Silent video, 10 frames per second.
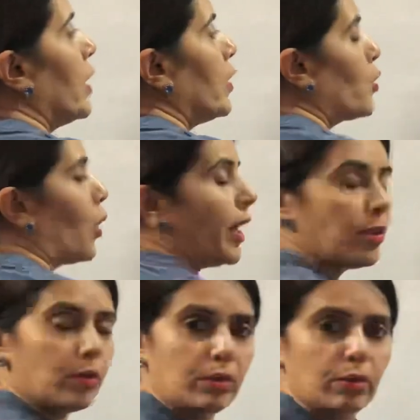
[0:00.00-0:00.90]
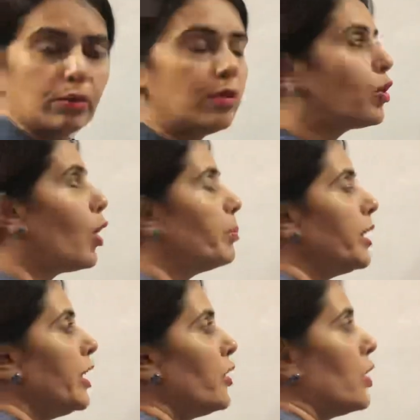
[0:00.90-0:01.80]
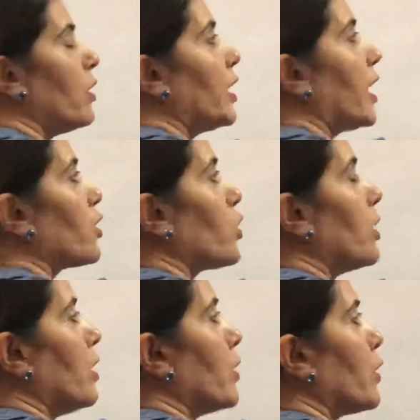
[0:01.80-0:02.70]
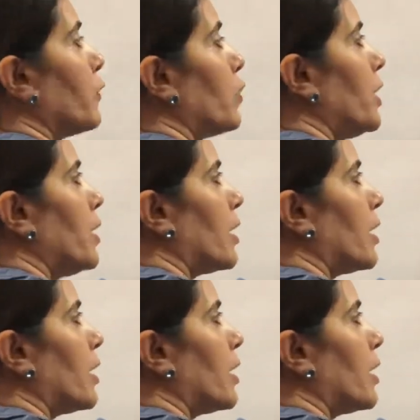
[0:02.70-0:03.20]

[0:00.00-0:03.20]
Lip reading: So I told you combination reaction is of three